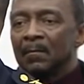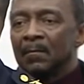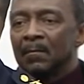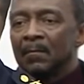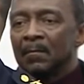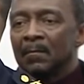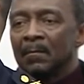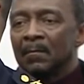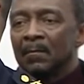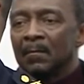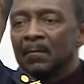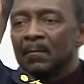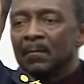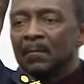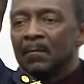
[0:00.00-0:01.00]

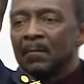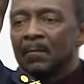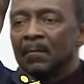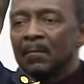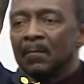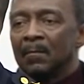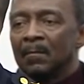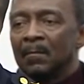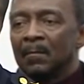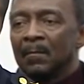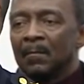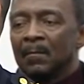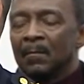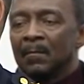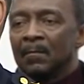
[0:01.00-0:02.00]

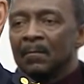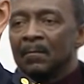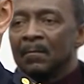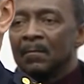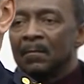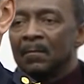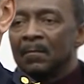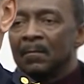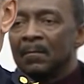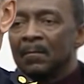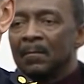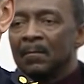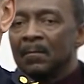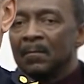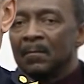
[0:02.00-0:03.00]

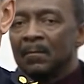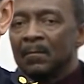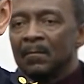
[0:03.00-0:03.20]
(silent)